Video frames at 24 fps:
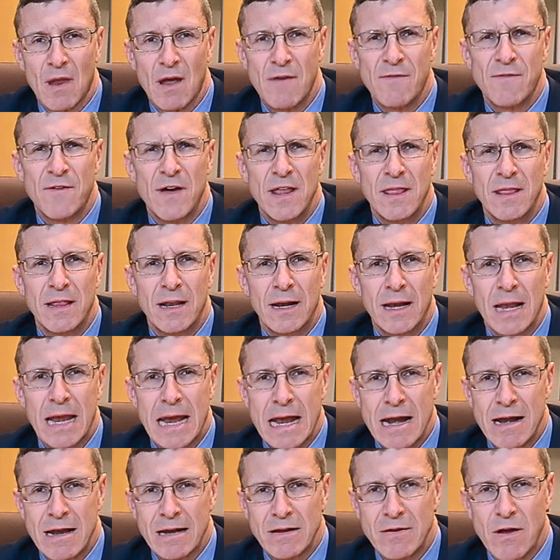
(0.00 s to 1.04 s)
A fun little
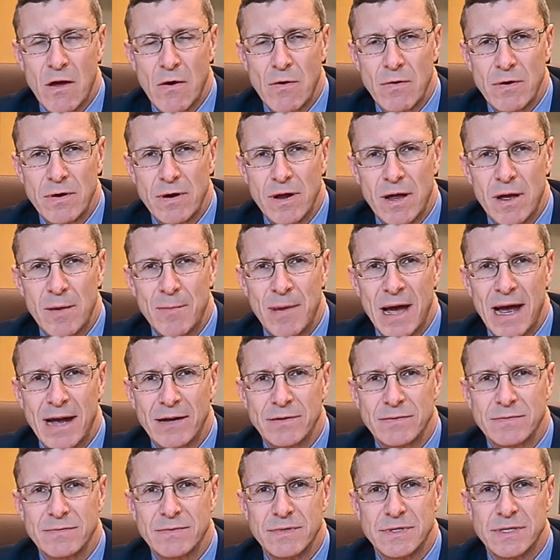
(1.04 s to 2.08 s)
anecdote
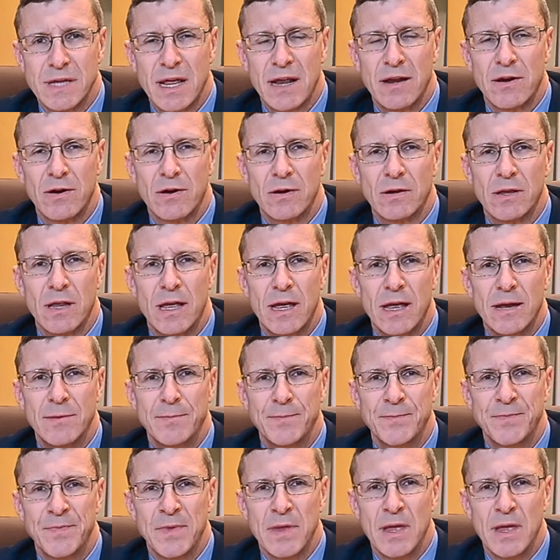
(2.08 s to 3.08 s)
about Senator Glenn.